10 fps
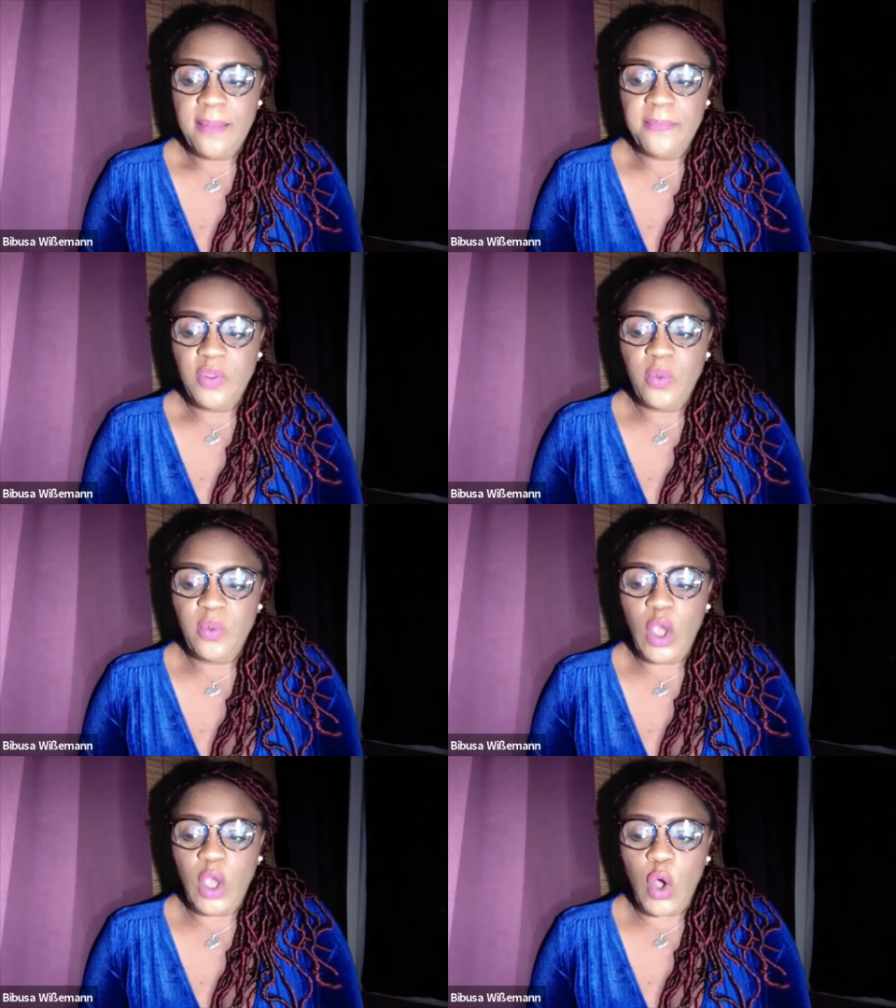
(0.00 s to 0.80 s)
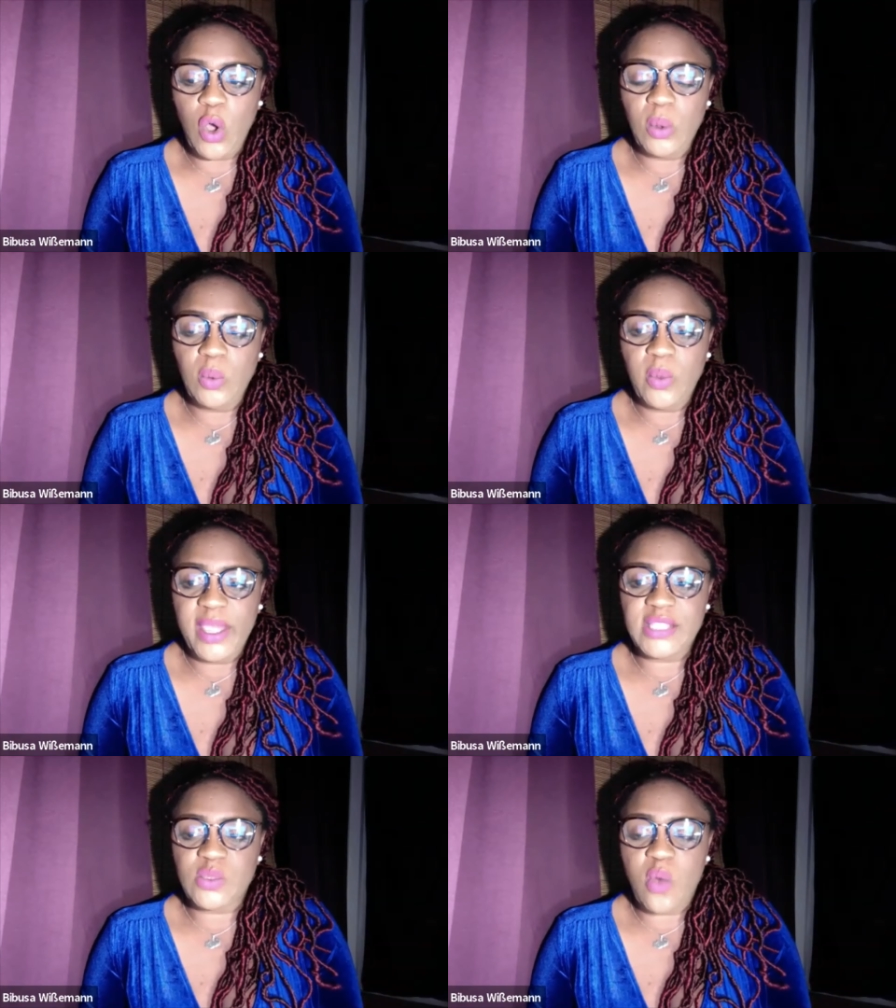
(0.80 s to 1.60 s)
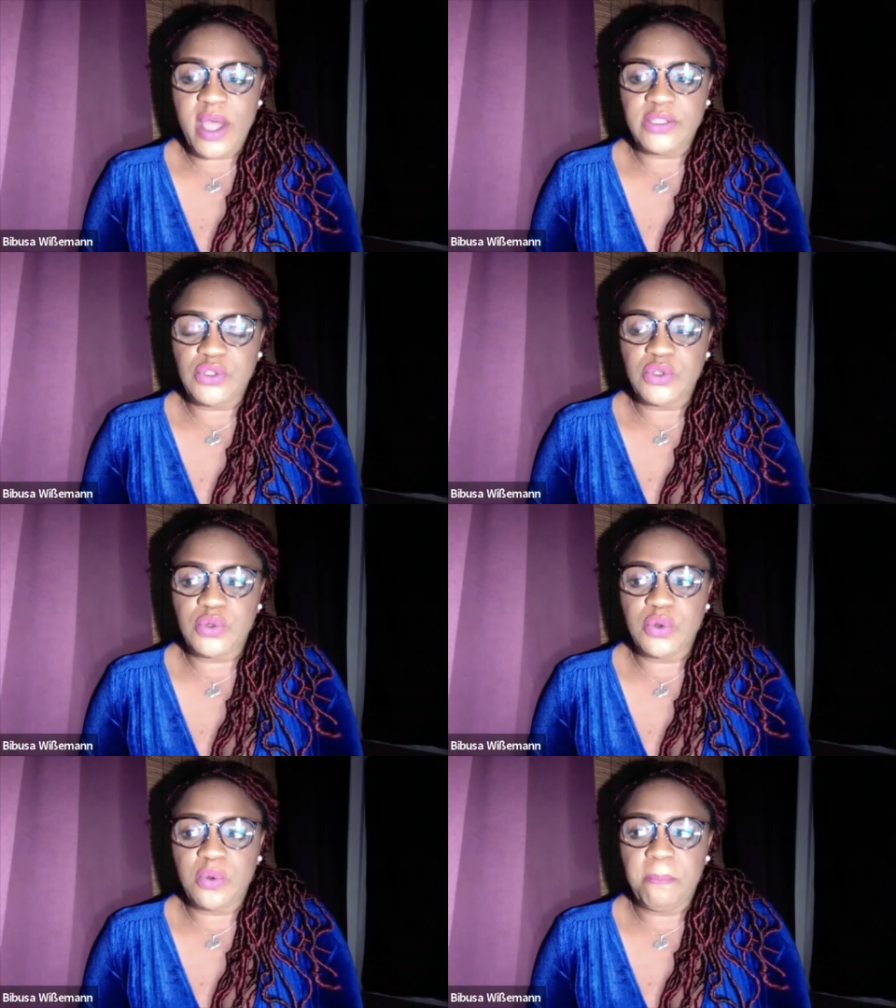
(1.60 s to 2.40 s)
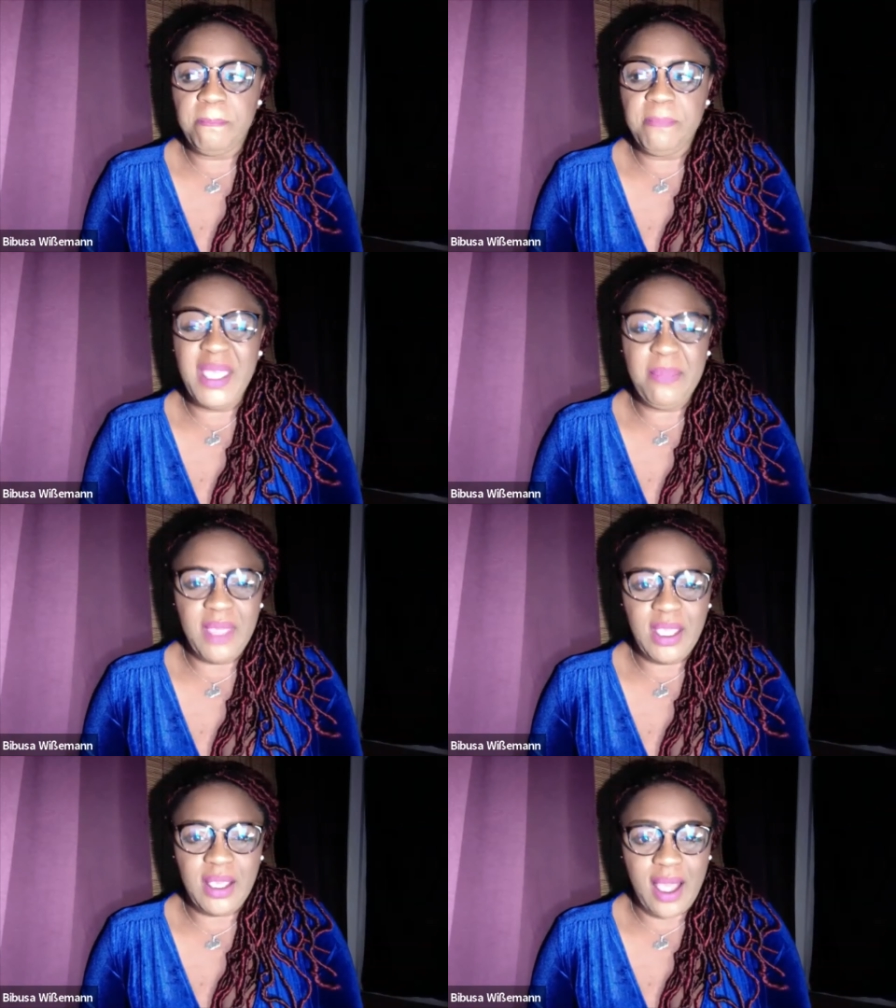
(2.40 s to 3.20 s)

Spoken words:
We always want to mimic